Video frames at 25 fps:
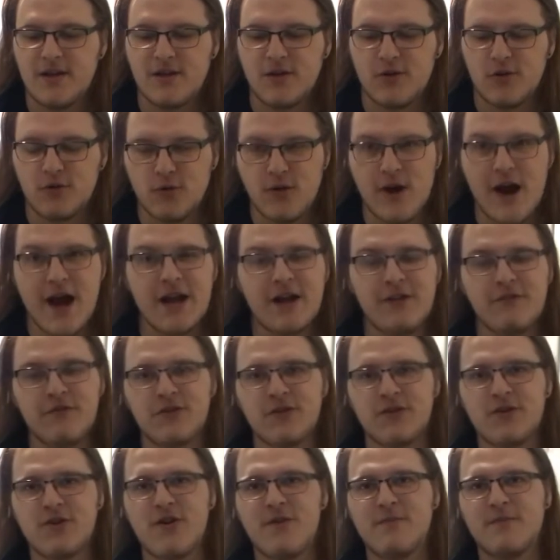Grinding for
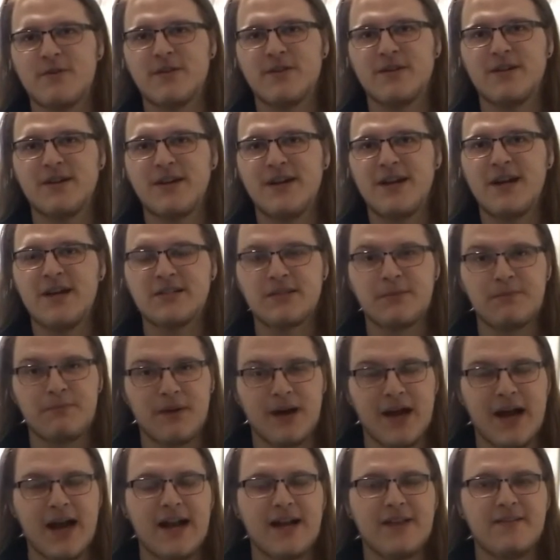the armor is a
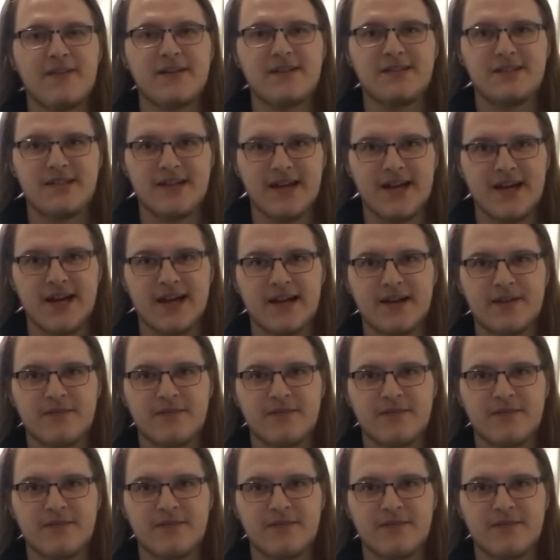pain in the dick.